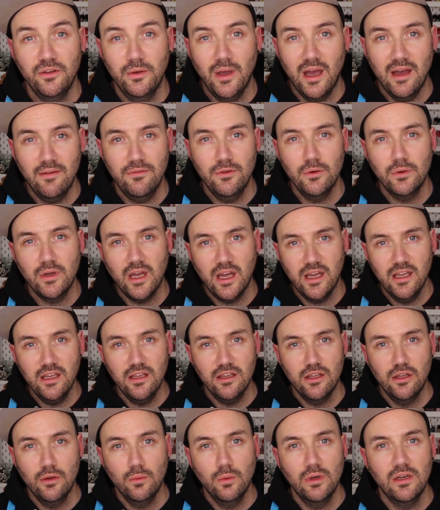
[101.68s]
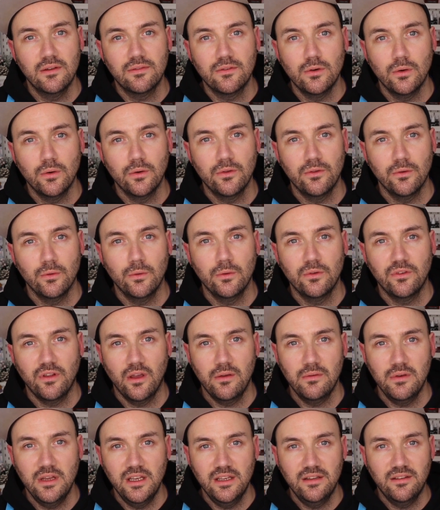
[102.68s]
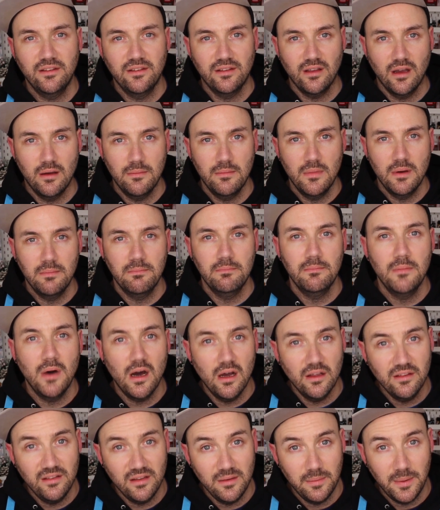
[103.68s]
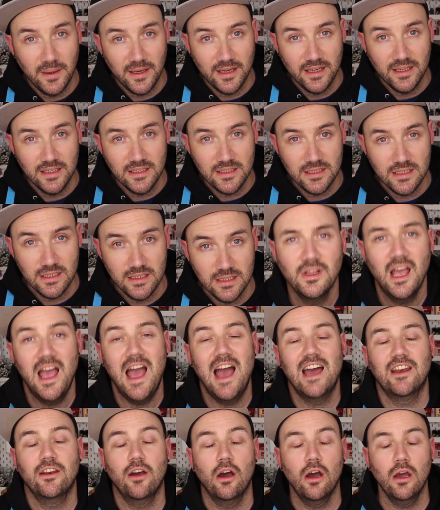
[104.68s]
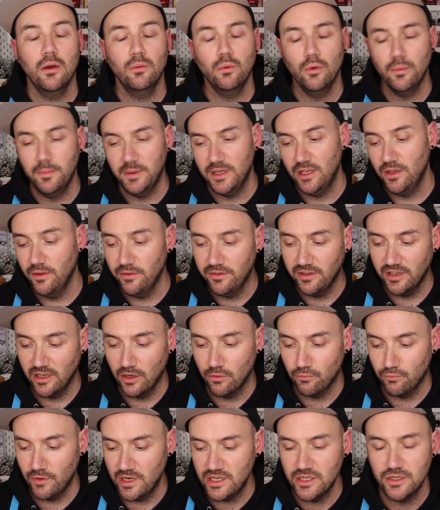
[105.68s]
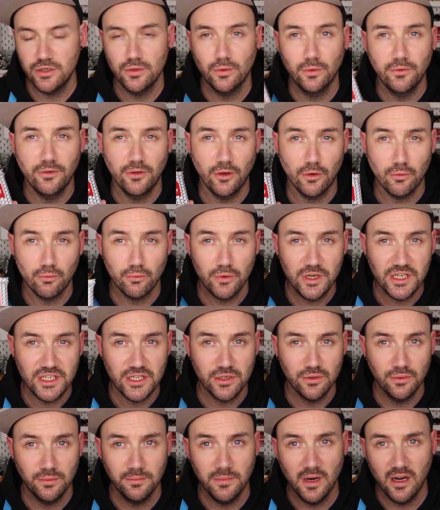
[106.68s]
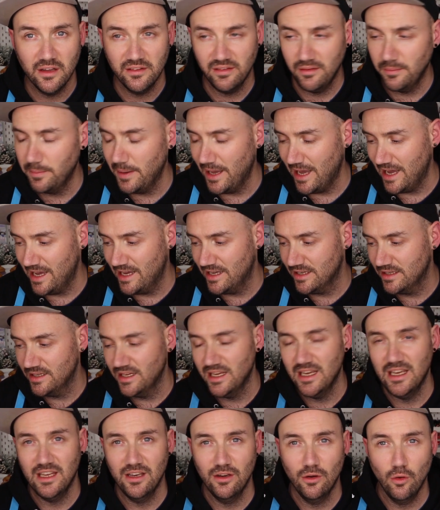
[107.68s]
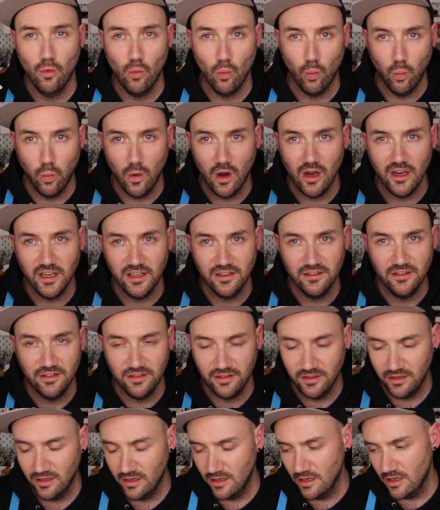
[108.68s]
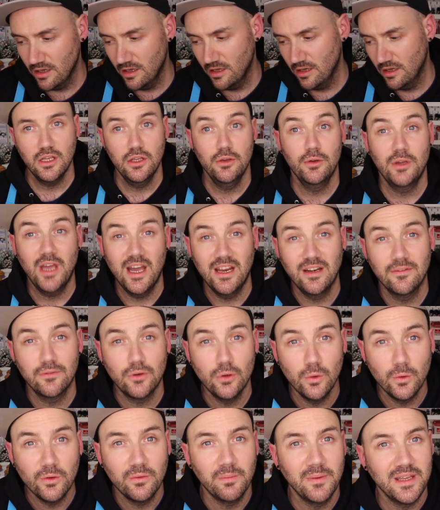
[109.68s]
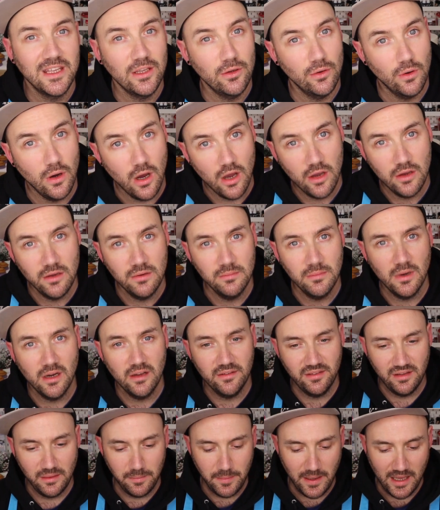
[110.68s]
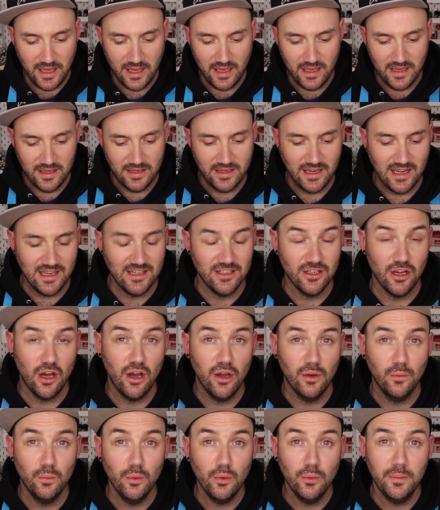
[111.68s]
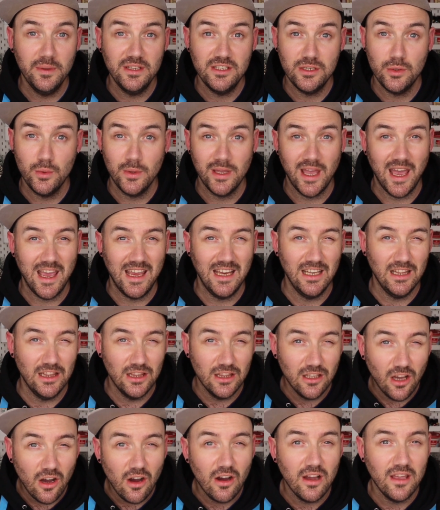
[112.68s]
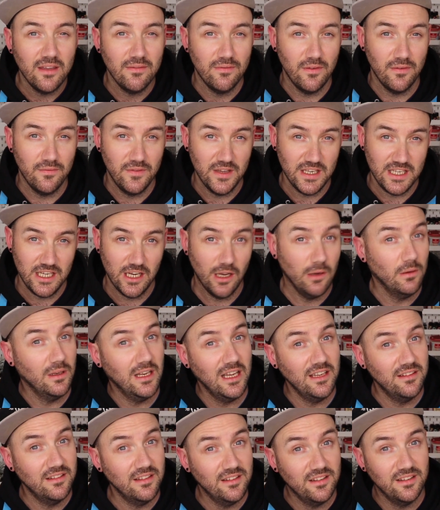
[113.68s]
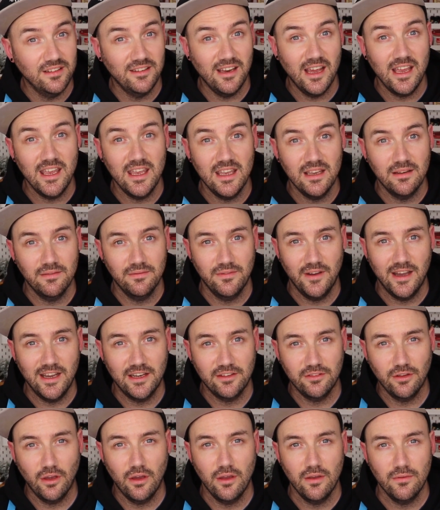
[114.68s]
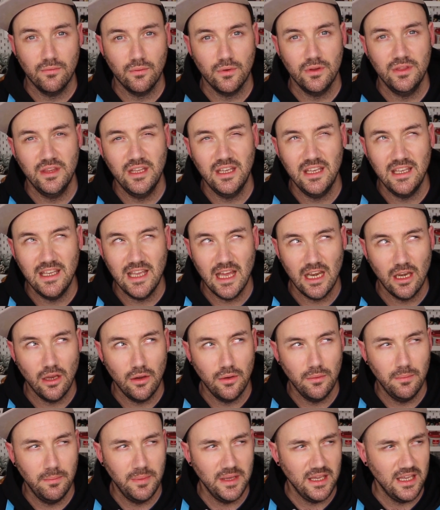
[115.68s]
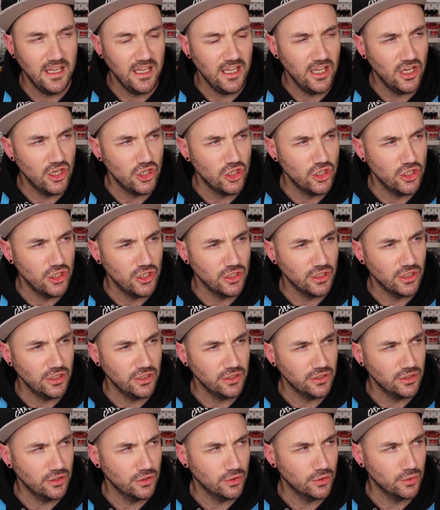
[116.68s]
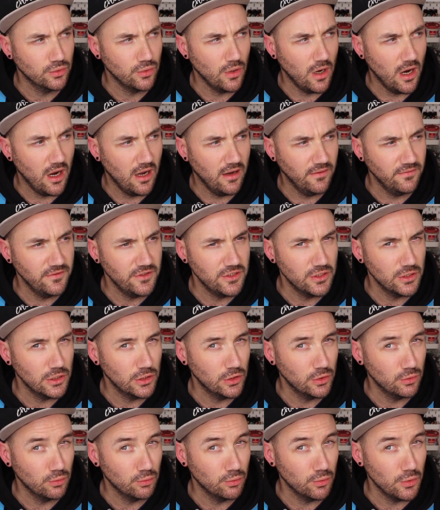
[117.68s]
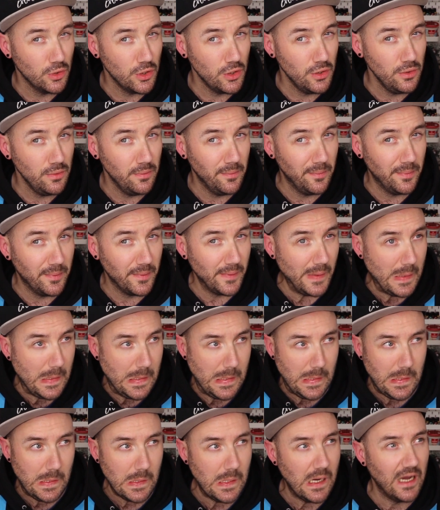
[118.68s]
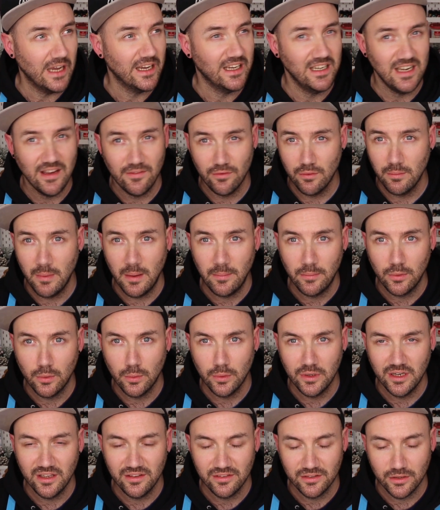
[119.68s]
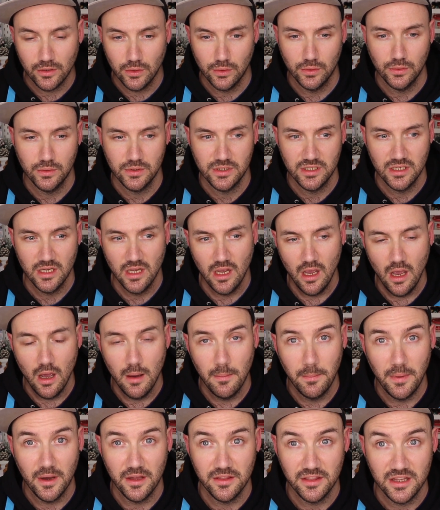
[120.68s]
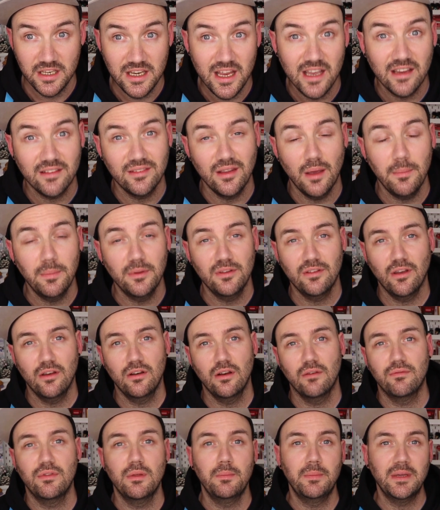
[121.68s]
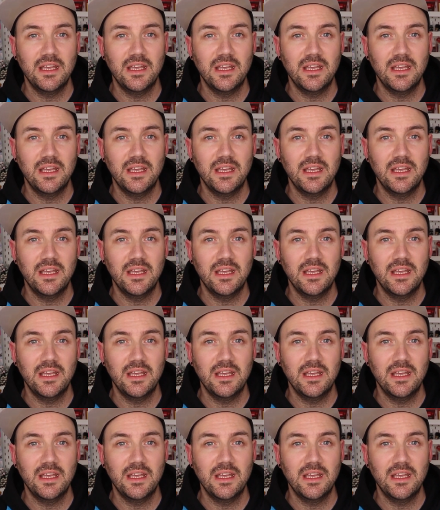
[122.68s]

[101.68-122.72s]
you have your cake, you will of course also need some marzipan, and I will be using Renshaw's original marzipan in white. You can of course make your own marzipan, and I will be doing a live video later today, in fact, over in the Yellow Bee Sugar Craft group. I can never remember what it's called. But the next episode of the